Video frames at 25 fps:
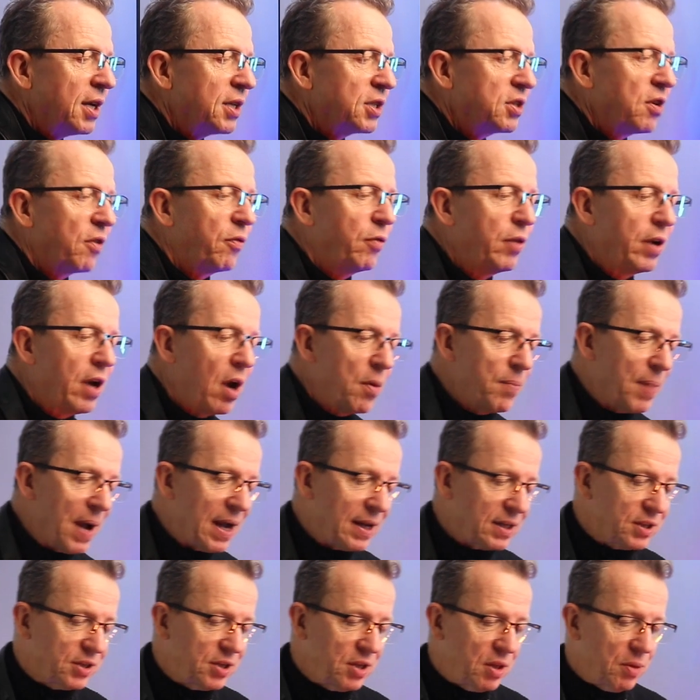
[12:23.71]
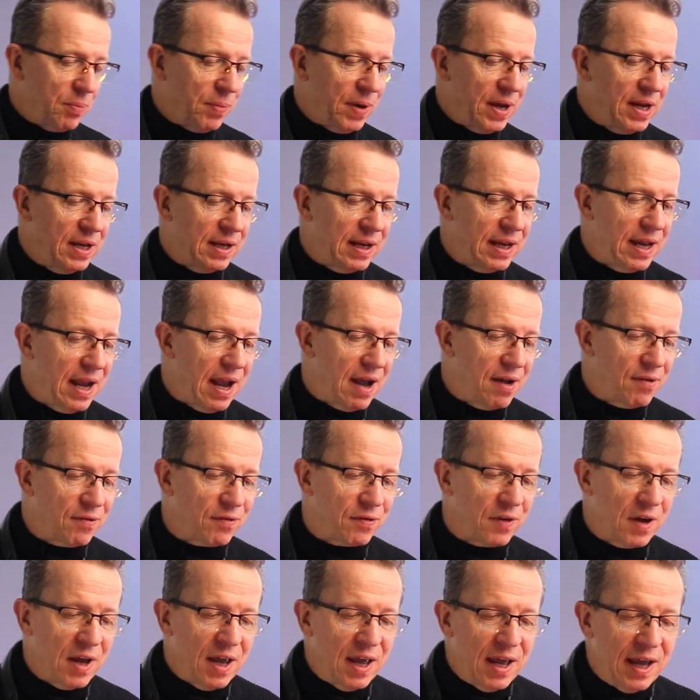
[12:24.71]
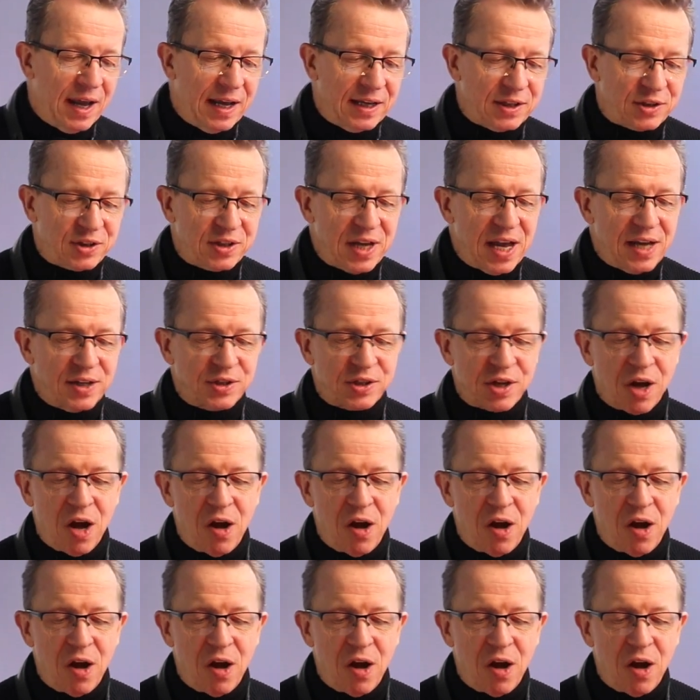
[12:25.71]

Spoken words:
So if we go back to the PDF, it says,